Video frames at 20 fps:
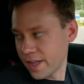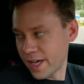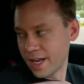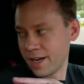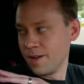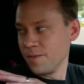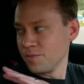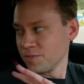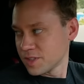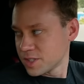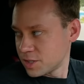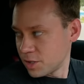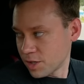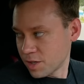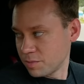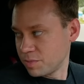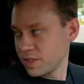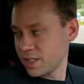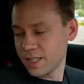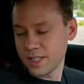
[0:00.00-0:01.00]
that. So a
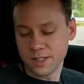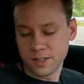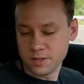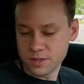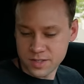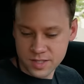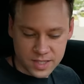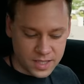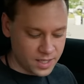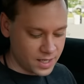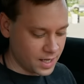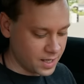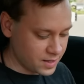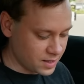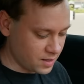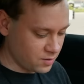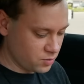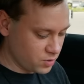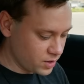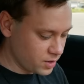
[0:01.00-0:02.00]
completely new seat,
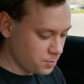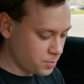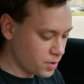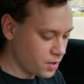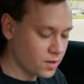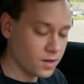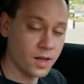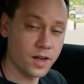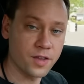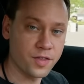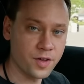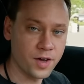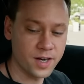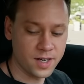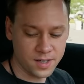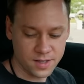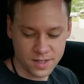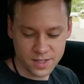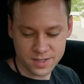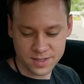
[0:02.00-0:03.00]
and they really put a lot of
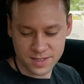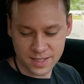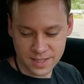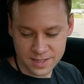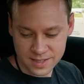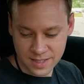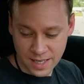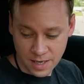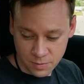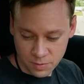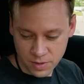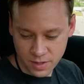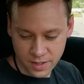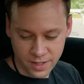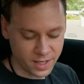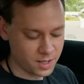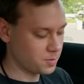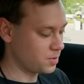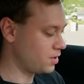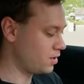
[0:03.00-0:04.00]
thought into these seats, and I really
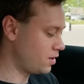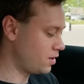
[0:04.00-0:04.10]
like them a